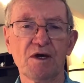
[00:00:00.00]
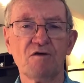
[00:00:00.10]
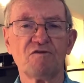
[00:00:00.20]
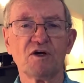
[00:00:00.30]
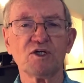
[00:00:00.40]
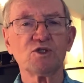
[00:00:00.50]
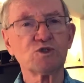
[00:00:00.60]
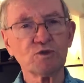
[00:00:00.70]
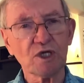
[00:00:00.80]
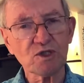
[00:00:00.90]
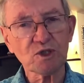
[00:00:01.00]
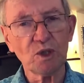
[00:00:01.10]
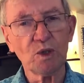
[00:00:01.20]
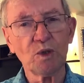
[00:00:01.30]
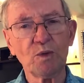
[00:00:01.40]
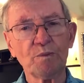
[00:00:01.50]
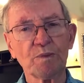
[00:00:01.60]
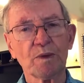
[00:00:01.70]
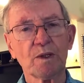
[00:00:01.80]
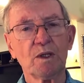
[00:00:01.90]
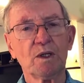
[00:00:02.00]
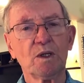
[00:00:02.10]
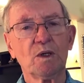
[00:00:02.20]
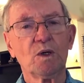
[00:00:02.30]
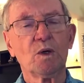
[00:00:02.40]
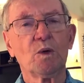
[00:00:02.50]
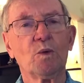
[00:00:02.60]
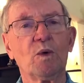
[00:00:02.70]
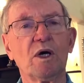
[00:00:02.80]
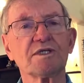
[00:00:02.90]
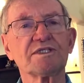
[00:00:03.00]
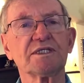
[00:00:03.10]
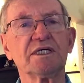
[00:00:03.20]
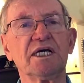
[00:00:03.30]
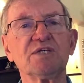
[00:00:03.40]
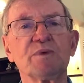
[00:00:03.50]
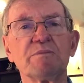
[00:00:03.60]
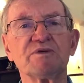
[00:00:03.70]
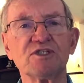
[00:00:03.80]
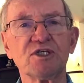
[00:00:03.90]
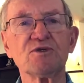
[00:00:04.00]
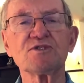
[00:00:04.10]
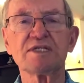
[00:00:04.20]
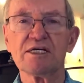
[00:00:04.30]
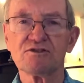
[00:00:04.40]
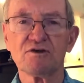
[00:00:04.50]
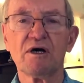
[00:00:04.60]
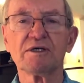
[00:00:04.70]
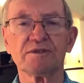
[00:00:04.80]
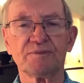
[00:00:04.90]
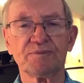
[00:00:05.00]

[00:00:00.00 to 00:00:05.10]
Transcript: for you do not know what it will produce later on.